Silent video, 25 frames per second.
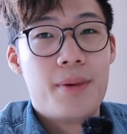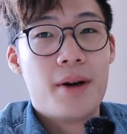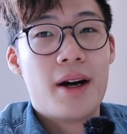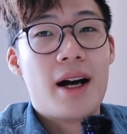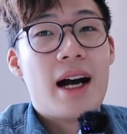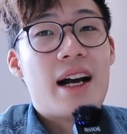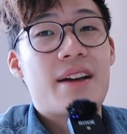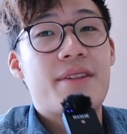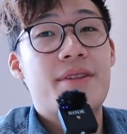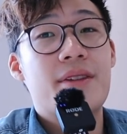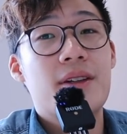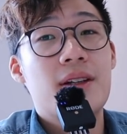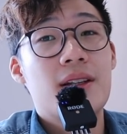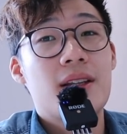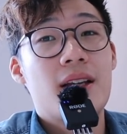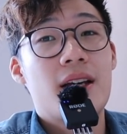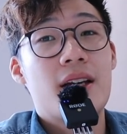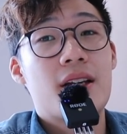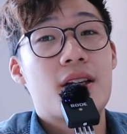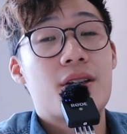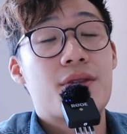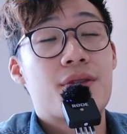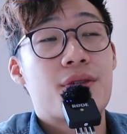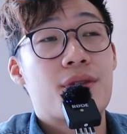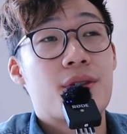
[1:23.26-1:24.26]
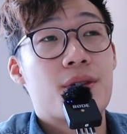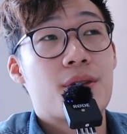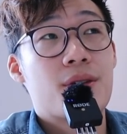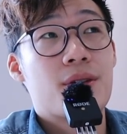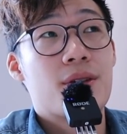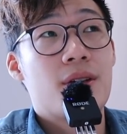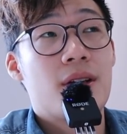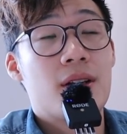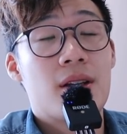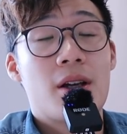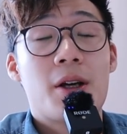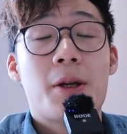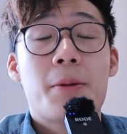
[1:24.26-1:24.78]
But I feel like for
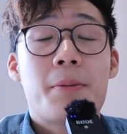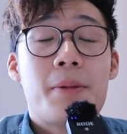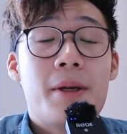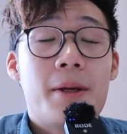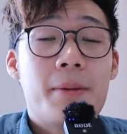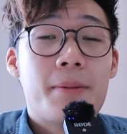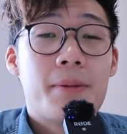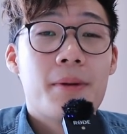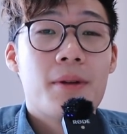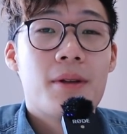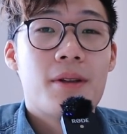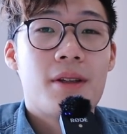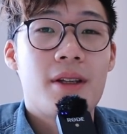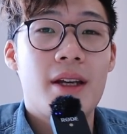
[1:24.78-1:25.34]
a lot of people,